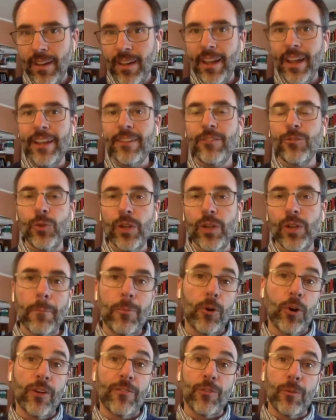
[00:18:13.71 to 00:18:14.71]
It's really
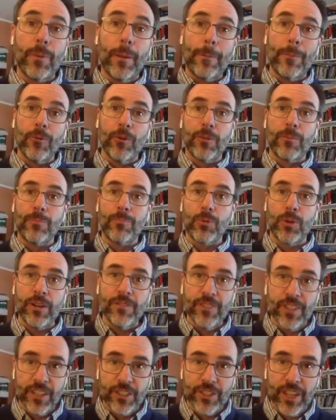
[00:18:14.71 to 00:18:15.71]
important for people with
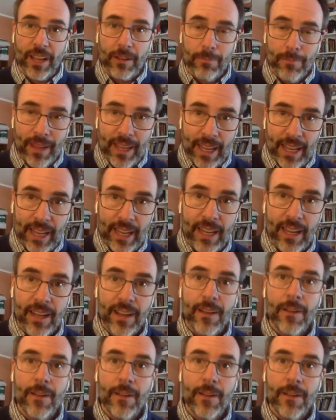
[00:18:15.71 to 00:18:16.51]
privilege like me